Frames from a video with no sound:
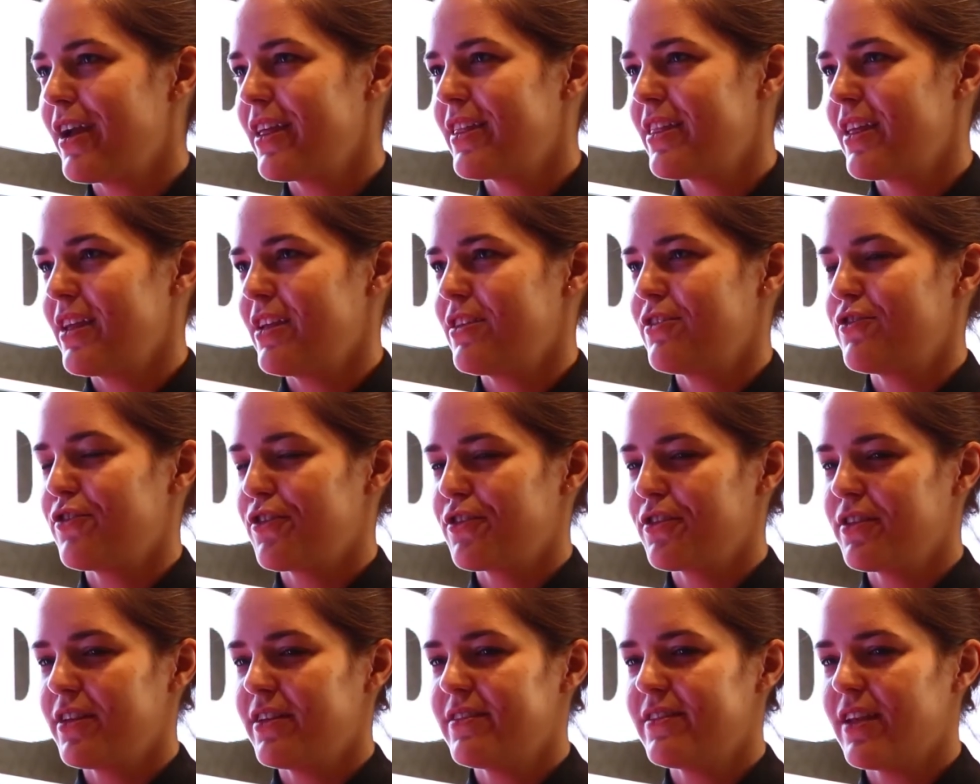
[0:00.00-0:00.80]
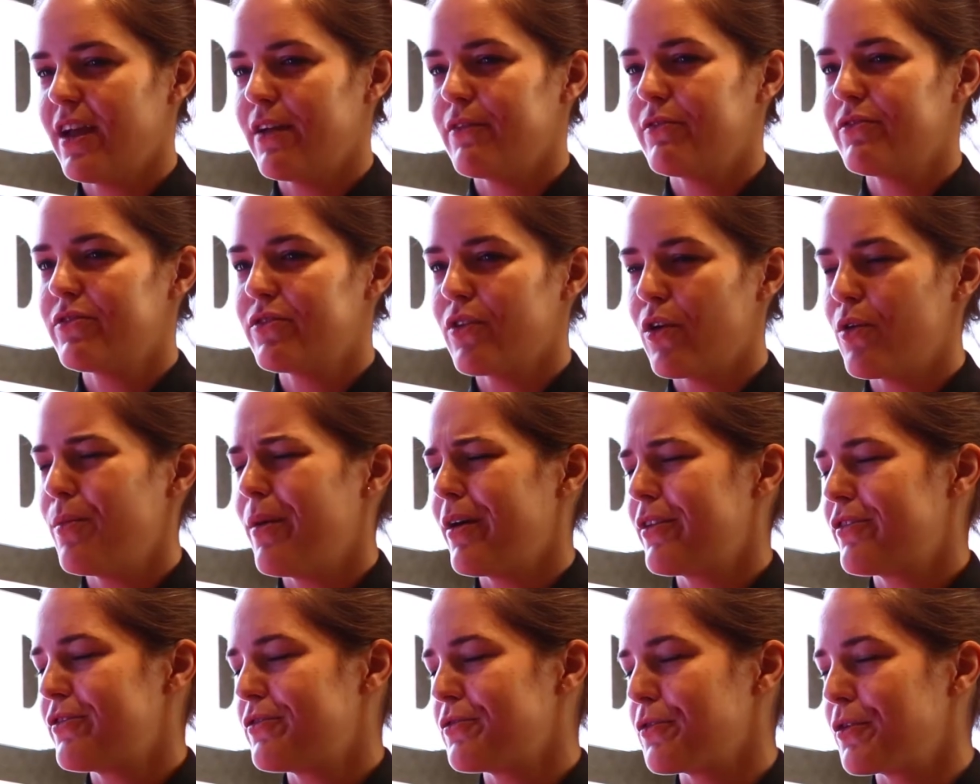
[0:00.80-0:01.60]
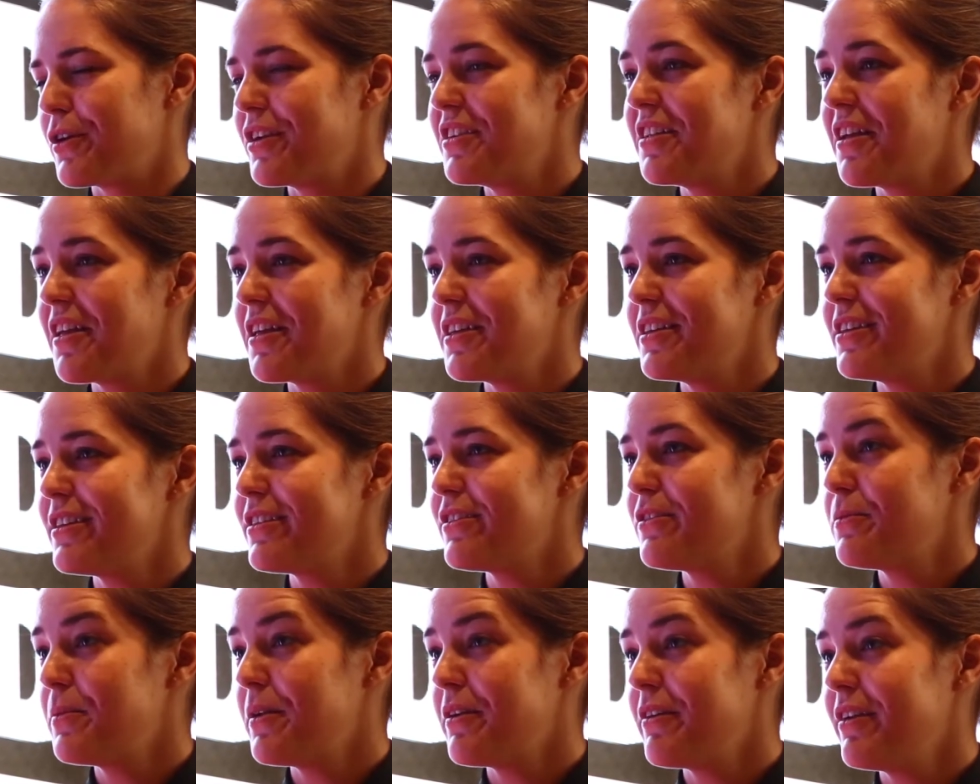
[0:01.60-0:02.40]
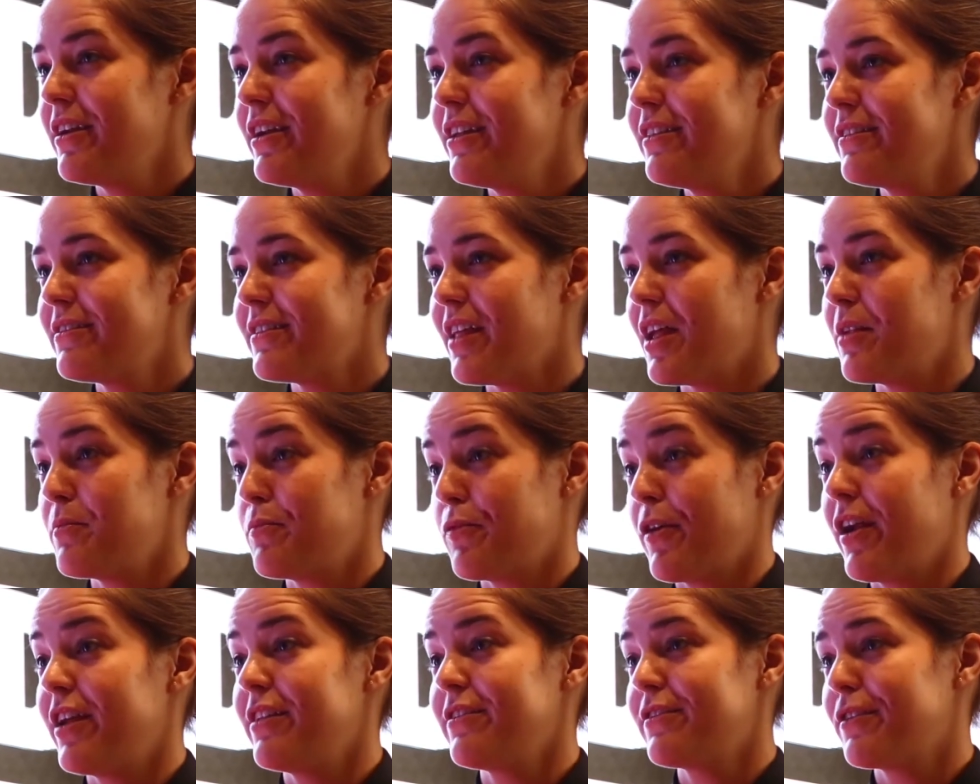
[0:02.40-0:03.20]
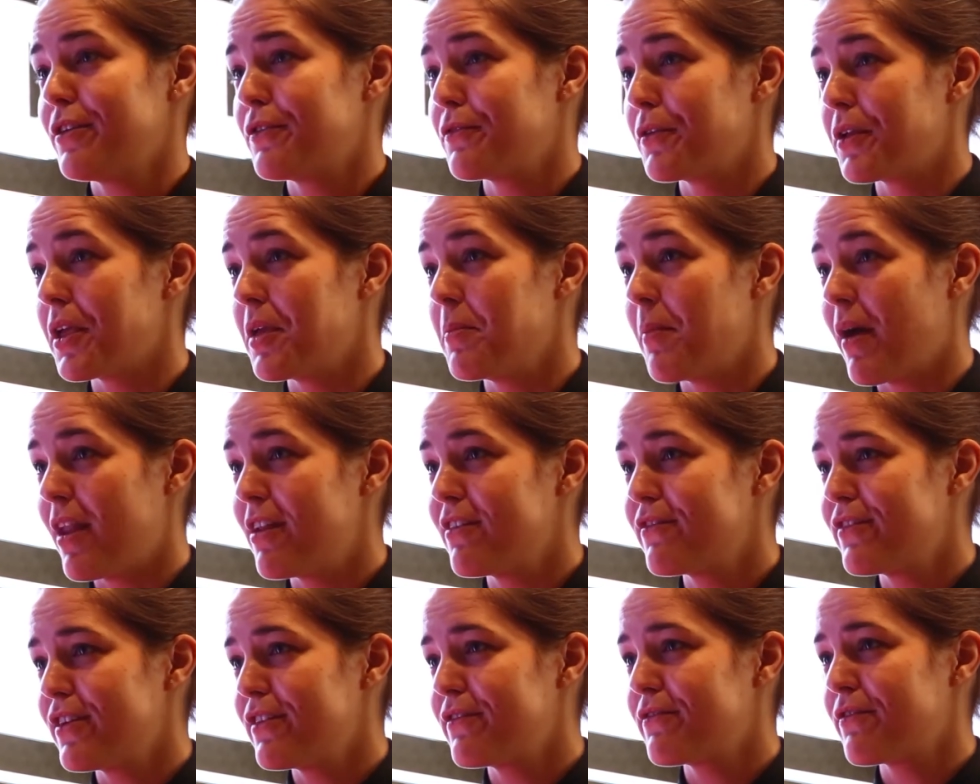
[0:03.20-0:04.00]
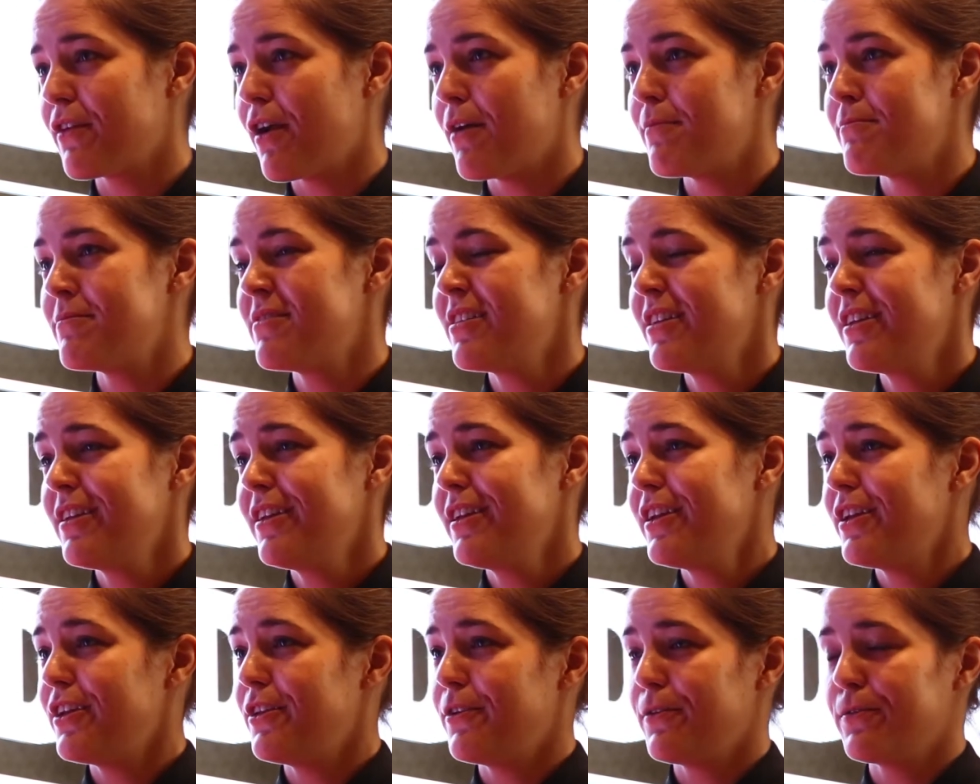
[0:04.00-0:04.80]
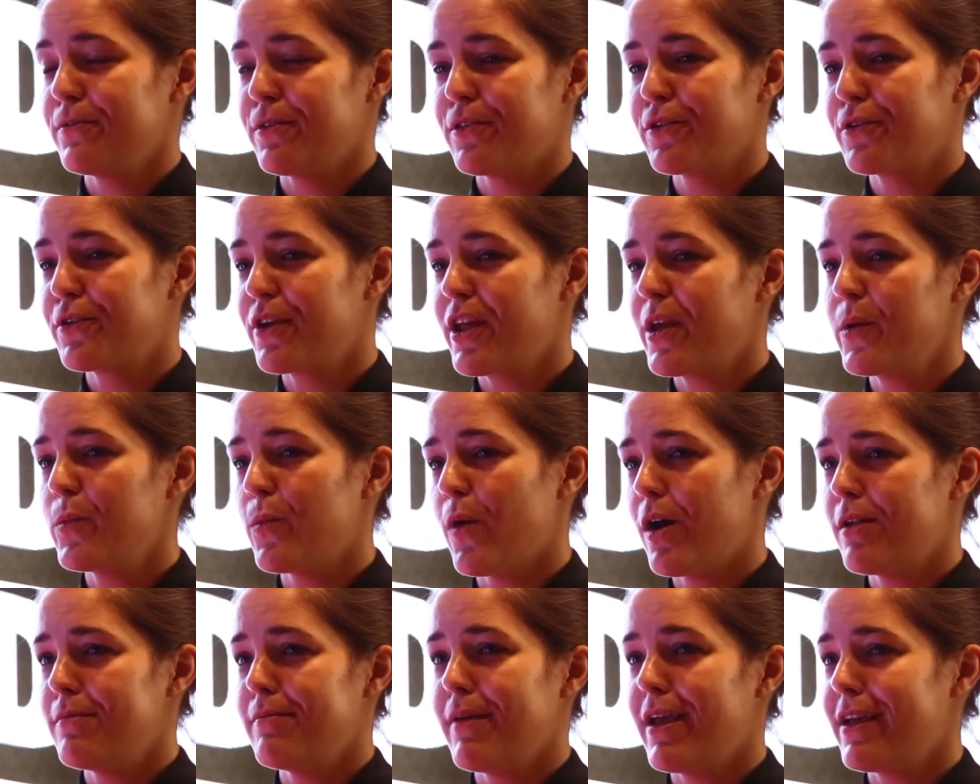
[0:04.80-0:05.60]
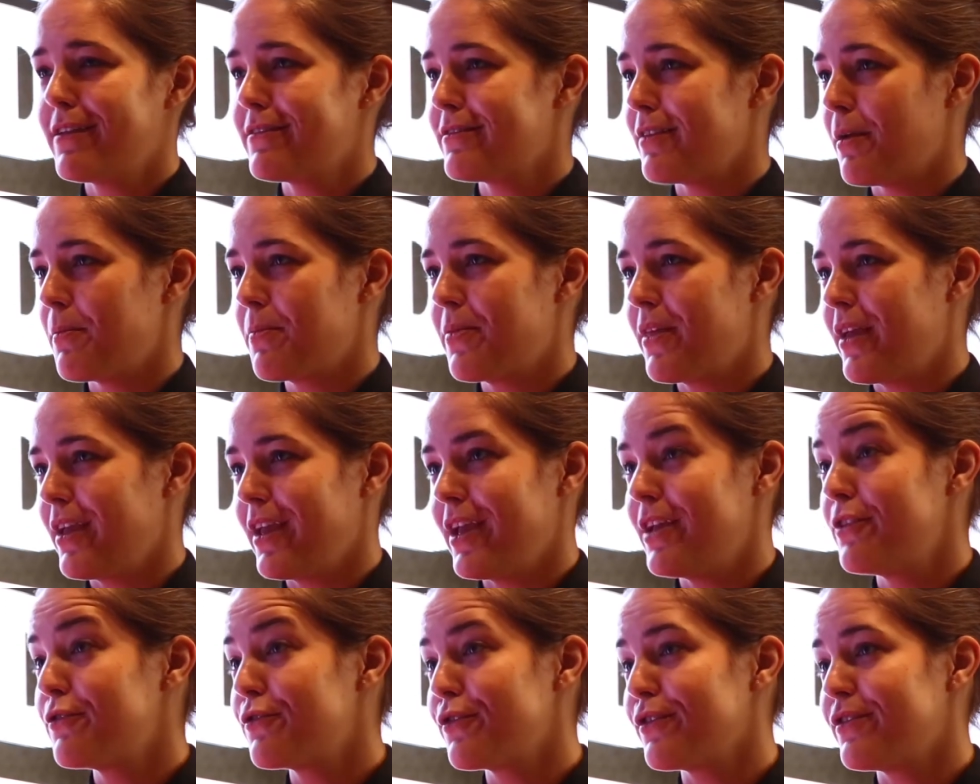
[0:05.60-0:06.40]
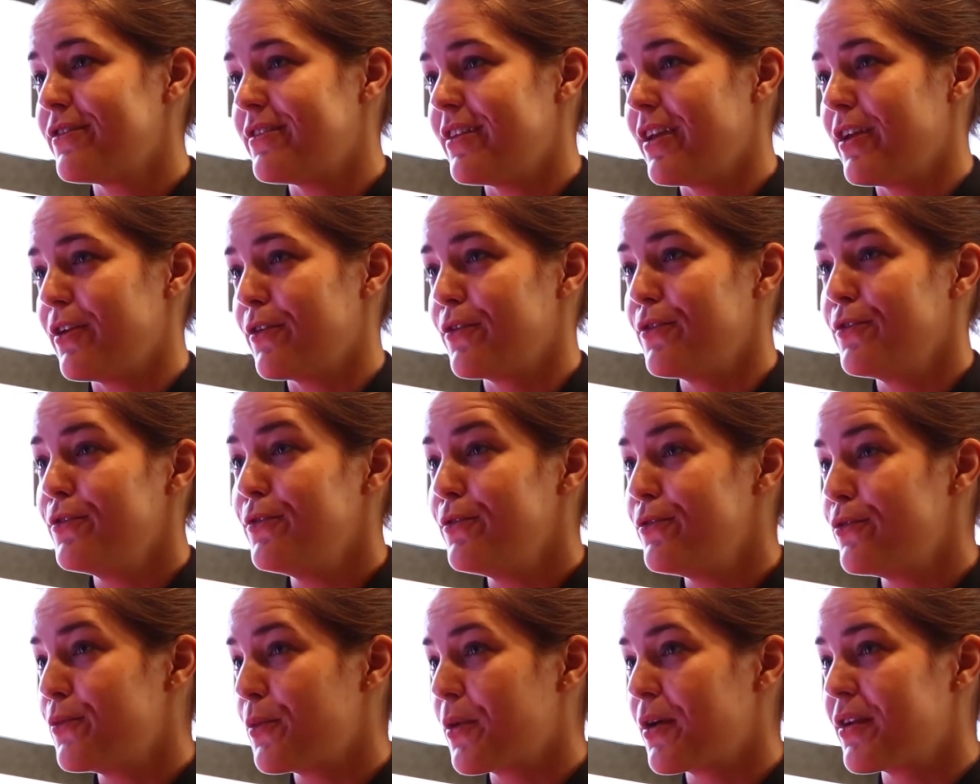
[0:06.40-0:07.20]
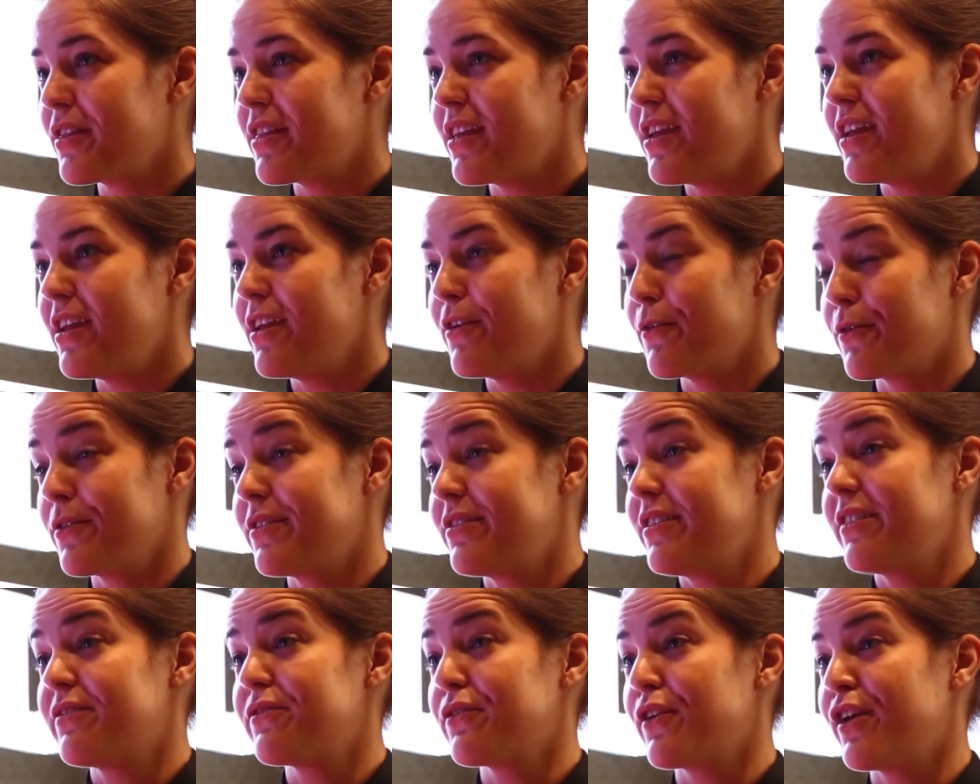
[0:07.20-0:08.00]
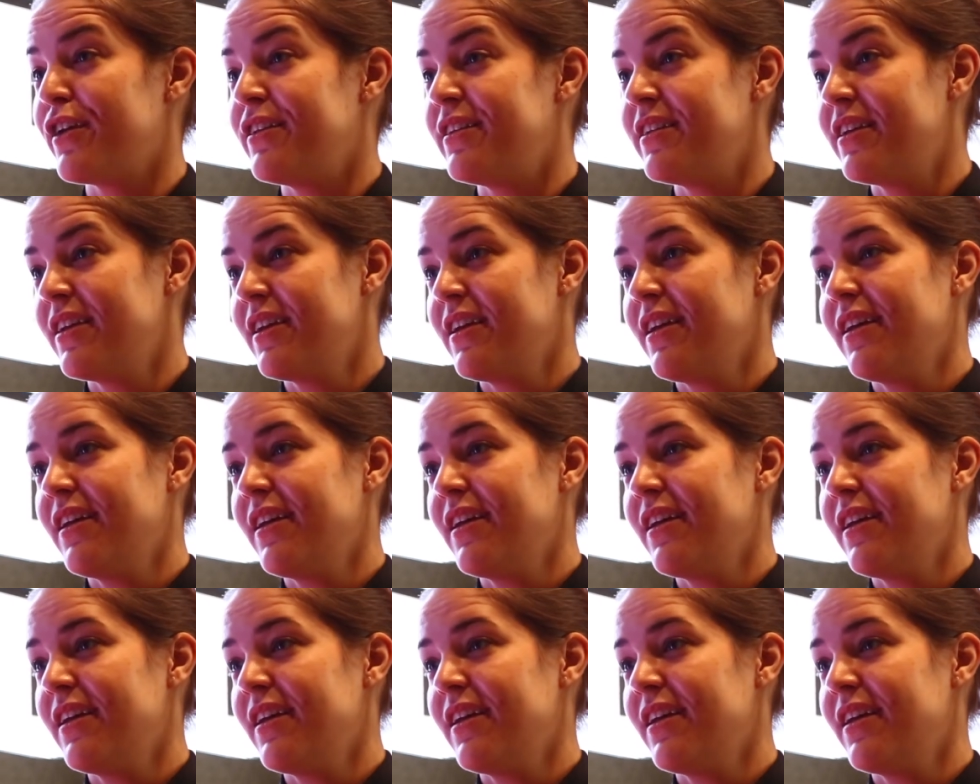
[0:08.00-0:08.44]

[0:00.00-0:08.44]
I think journalists have so much storytelling experience that brands could really benefit from, you know, learning what makes something interesting or newsworthy or different